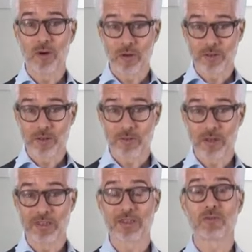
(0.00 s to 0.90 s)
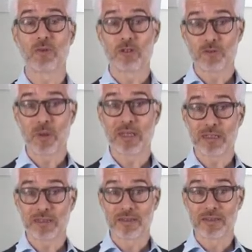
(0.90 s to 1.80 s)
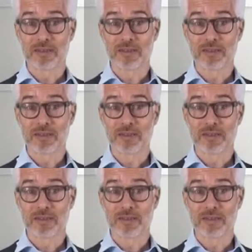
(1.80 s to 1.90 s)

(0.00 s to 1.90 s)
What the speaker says: also is a dwarf planet.